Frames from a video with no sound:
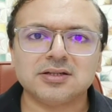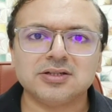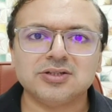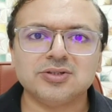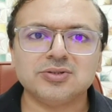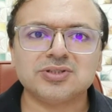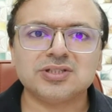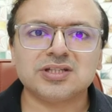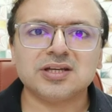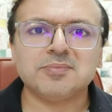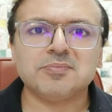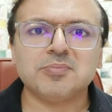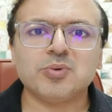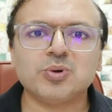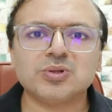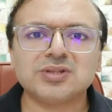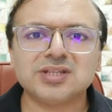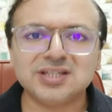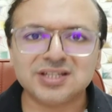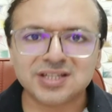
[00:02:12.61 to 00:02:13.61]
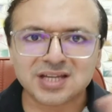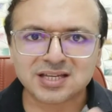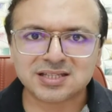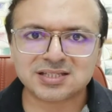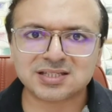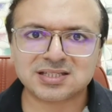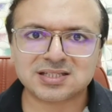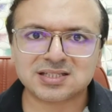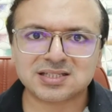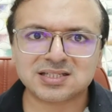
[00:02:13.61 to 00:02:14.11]
you say both
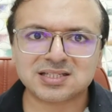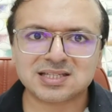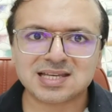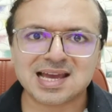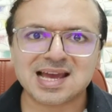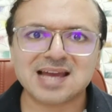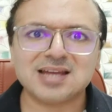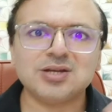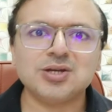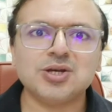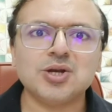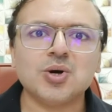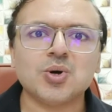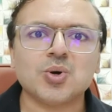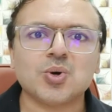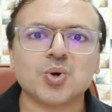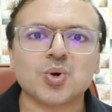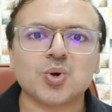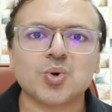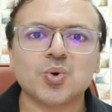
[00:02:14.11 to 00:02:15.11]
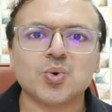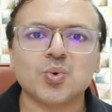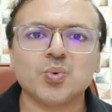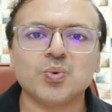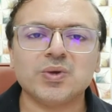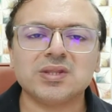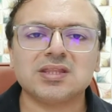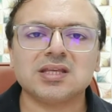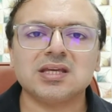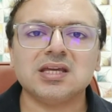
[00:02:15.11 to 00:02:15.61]
yes and no
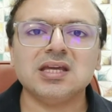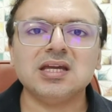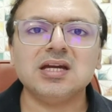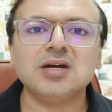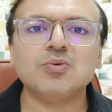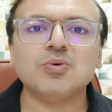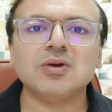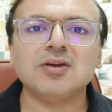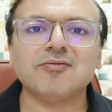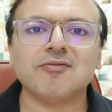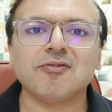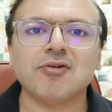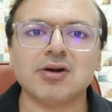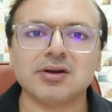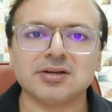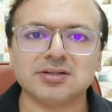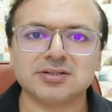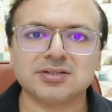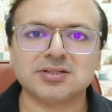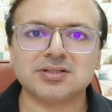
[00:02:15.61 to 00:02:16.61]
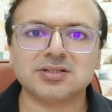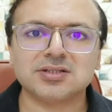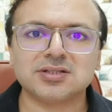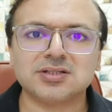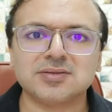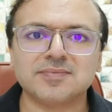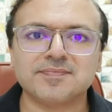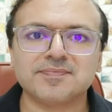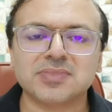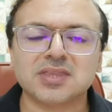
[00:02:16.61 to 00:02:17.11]
with equal
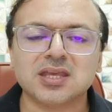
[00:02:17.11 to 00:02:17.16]
voice.